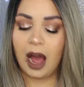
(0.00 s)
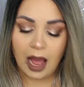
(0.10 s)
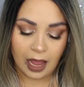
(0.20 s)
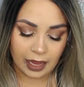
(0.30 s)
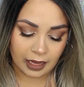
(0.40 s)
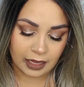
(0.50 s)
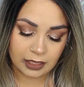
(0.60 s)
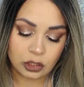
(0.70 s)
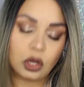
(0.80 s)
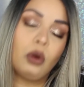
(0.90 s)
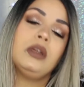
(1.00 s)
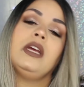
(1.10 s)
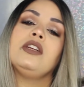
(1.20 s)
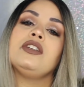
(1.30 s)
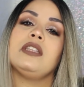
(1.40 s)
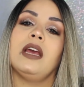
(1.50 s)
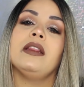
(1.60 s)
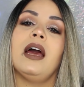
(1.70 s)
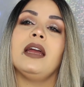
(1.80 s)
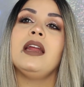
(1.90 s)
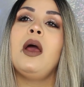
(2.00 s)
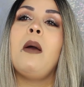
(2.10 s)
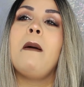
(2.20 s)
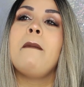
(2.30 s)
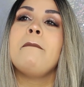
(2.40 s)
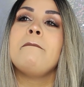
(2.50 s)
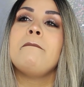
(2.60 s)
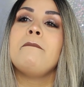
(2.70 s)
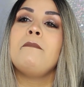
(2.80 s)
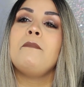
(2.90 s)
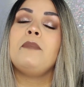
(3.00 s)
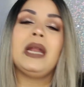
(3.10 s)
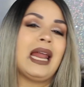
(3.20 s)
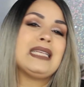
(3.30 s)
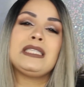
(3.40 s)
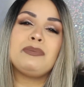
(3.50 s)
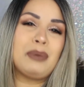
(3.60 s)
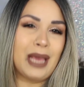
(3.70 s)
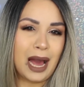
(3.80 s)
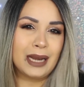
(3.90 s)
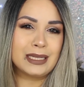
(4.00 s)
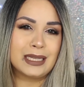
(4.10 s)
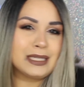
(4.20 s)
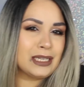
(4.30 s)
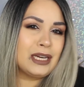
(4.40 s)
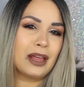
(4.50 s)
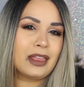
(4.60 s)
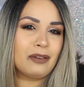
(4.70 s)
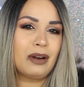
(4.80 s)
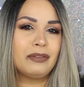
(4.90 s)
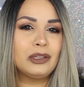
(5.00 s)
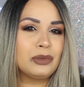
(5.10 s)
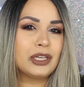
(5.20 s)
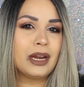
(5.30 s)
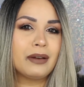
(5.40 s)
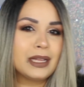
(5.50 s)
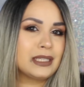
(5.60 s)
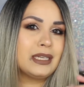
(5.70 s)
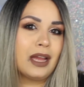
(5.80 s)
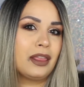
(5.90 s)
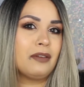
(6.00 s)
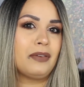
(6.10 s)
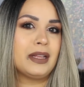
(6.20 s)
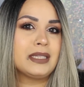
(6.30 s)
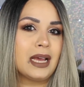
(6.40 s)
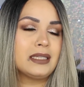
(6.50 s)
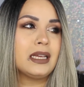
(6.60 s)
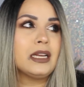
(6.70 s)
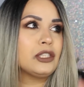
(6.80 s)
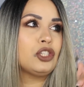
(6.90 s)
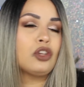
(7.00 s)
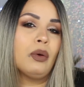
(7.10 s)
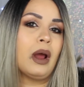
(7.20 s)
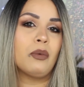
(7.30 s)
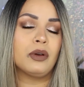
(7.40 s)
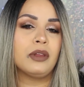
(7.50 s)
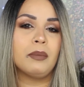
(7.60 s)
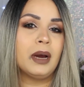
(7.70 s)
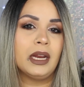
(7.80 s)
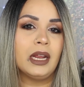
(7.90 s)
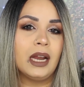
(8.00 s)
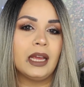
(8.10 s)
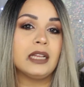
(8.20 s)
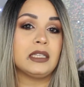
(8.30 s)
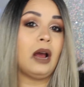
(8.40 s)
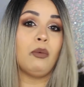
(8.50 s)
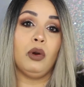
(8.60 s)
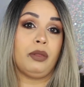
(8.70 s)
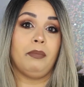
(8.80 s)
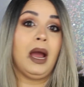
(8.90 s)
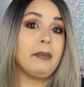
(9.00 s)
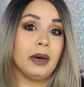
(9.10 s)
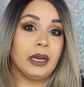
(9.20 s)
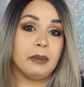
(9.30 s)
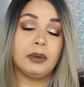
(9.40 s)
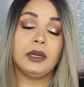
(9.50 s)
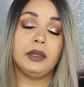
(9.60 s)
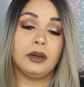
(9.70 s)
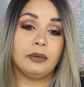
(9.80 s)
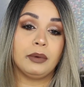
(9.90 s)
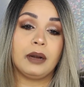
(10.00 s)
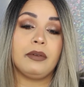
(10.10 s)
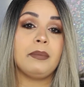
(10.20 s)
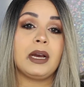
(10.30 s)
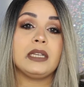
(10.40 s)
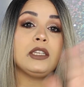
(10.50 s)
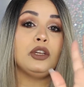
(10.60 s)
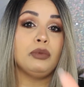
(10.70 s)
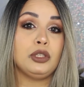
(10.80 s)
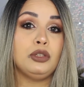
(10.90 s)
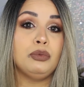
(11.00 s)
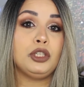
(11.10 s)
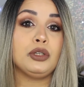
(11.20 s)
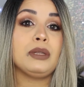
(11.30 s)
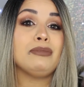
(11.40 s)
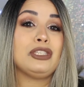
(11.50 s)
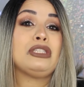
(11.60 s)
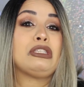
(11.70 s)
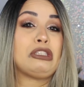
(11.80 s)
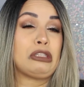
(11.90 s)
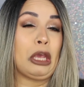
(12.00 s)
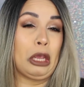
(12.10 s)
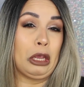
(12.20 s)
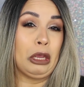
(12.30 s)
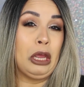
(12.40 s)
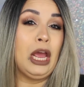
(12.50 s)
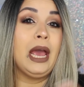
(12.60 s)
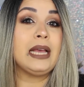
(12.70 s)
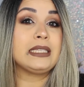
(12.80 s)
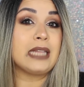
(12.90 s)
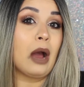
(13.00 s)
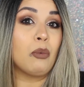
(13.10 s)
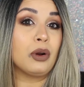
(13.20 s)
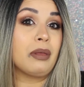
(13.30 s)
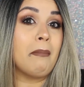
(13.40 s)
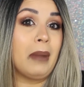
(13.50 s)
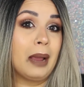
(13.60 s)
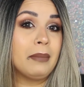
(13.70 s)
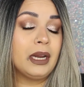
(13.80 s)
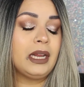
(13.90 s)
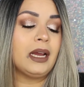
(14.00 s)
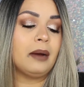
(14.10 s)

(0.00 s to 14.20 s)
I can totally understand that, but let's be honest, it's nothing revolutionary, it's nothing fantastic, and it's so not worth your money. Like, it's not worth my money, but you know, whatever. I'm not gonna tell you what to do with yours. I'm just saying it's not worth my money.